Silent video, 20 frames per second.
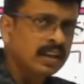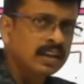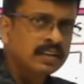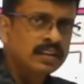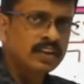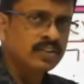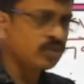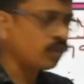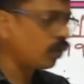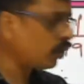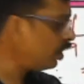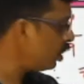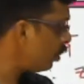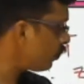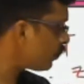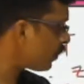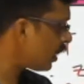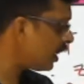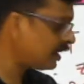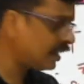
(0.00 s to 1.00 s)
There is no need
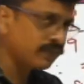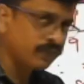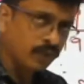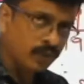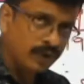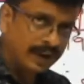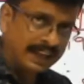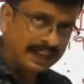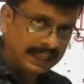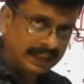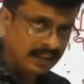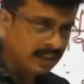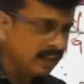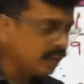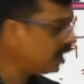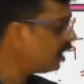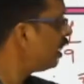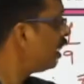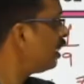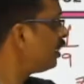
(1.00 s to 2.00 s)
of writing 4 again.
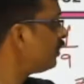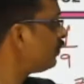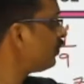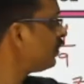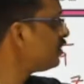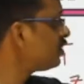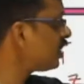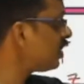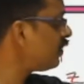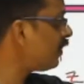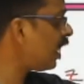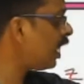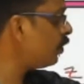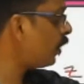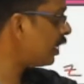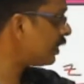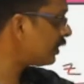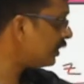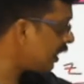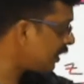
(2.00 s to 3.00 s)
Z value
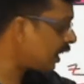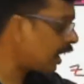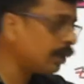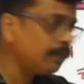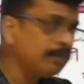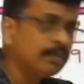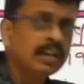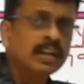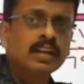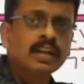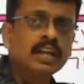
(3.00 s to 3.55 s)
at that time